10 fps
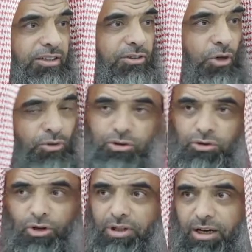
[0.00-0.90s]
don't you
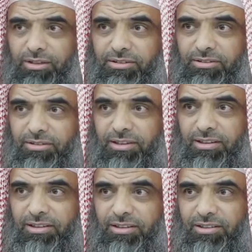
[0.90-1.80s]
know
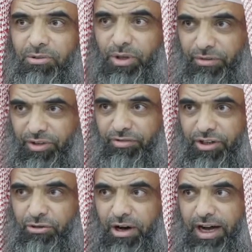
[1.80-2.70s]
that we've
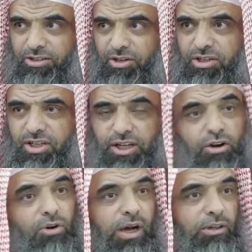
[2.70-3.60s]
given you eyes? You're going to say,
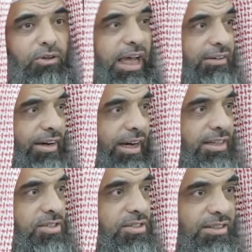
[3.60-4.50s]
no, I don't have
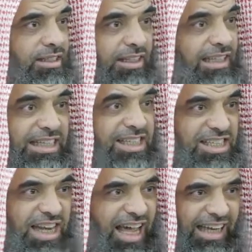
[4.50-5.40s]
eyes. This
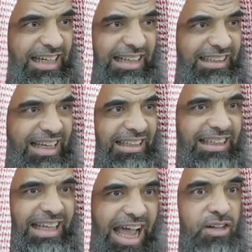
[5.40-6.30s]
is not an
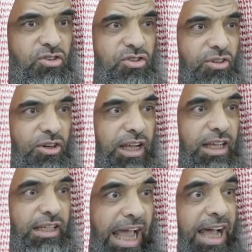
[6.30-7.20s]
intended answer.
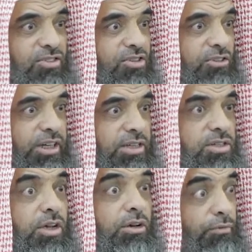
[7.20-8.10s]
The answer
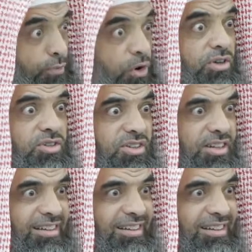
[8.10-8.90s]
is, of course.